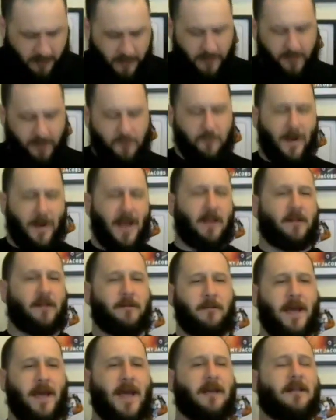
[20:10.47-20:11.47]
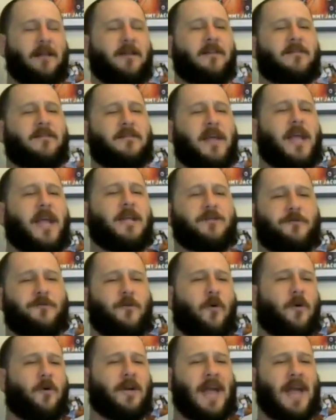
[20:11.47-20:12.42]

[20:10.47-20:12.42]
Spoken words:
He's battling stage 4